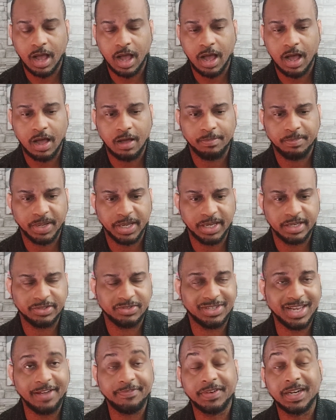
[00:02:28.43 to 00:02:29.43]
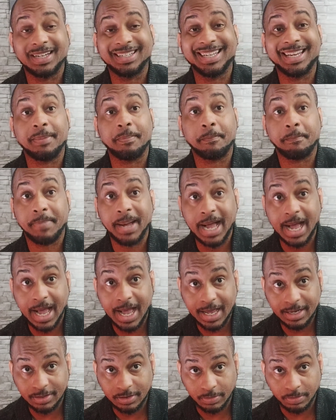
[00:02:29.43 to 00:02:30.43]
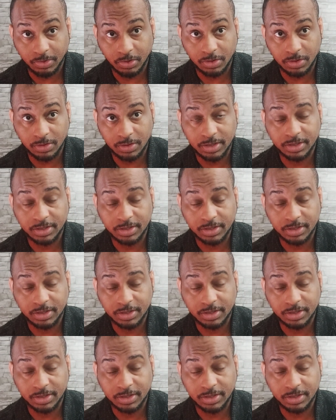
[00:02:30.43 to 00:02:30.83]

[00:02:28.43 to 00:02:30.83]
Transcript: Uh, but it's definitely possible.